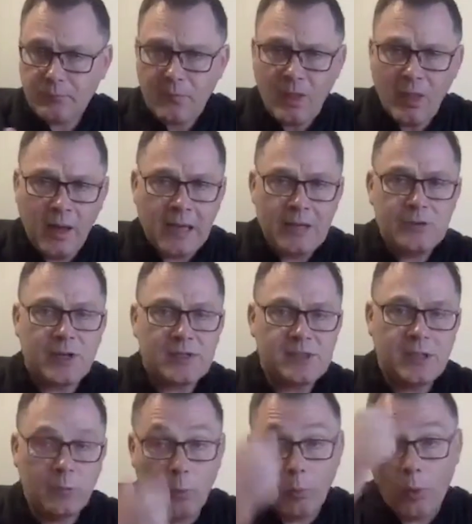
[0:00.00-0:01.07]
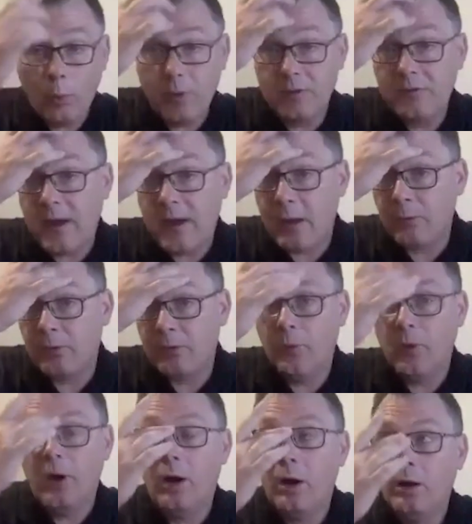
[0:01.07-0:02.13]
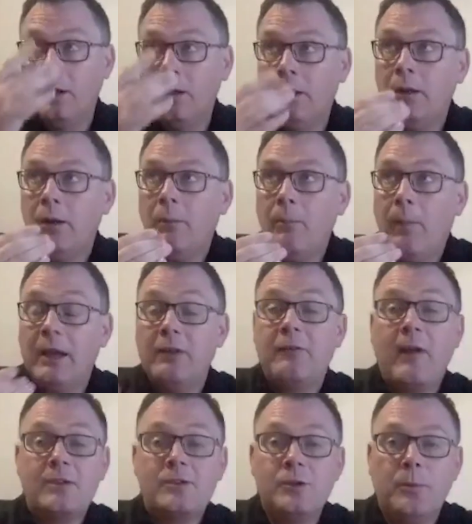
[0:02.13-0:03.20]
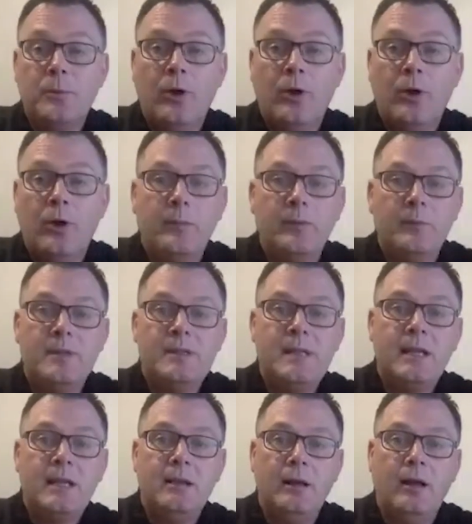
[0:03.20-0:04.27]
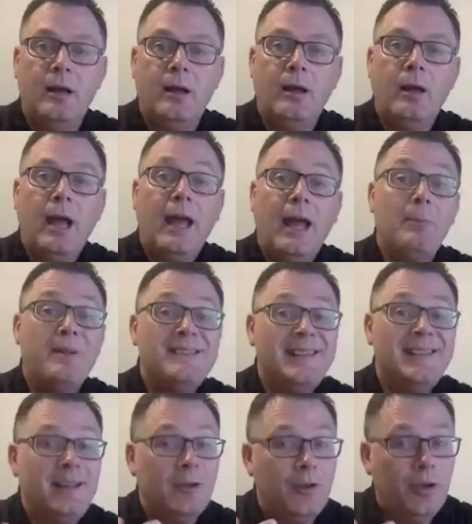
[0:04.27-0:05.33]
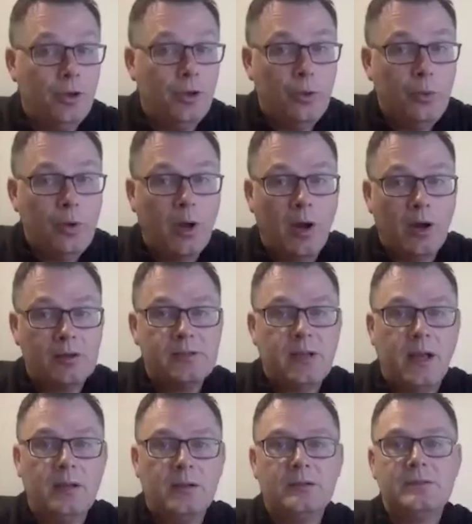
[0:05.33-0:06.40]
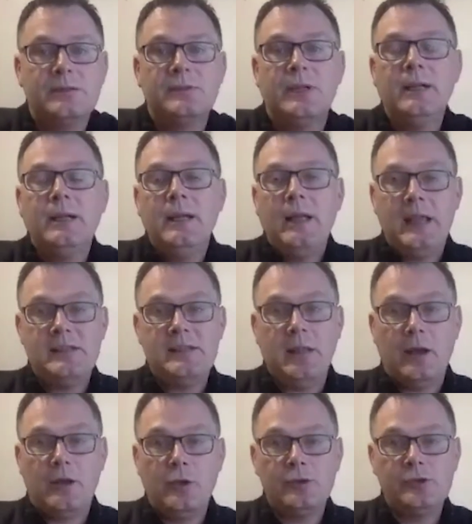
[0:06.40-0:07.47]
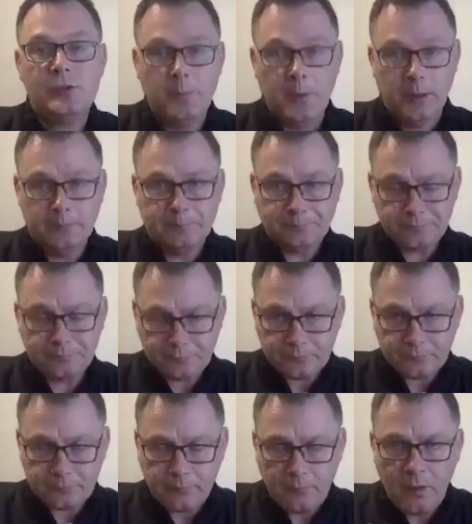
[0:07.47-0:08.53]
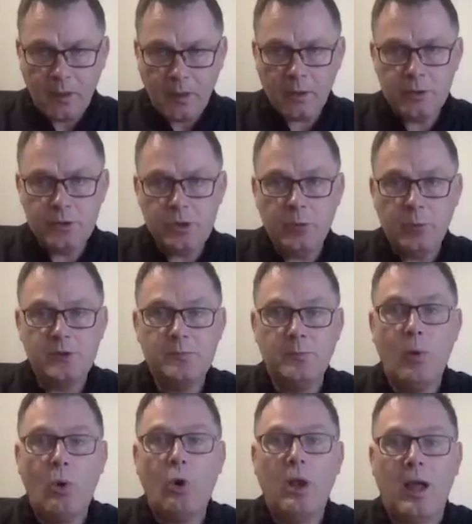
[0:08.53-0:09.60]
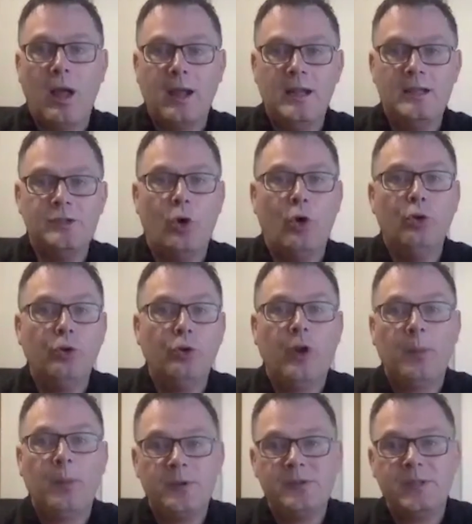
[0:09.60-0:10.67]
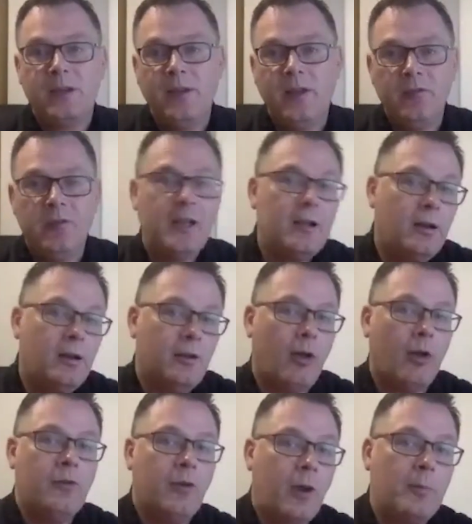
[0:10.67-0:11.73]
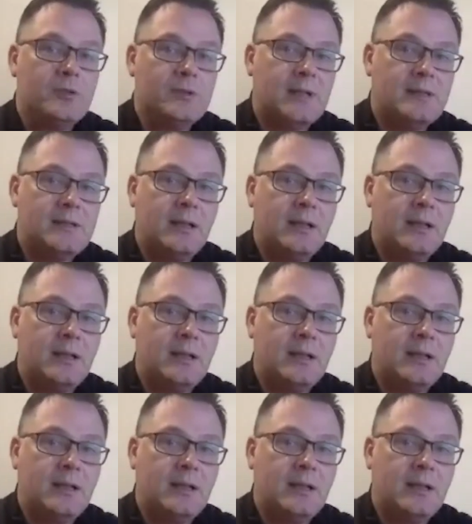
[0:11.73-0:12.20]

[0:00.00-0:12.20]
And interesting, what we found through our manufacturer programs in particular, and in particular in new car sales, is that a consumer is more likely to underrepresent their vehicle and overrepresent it.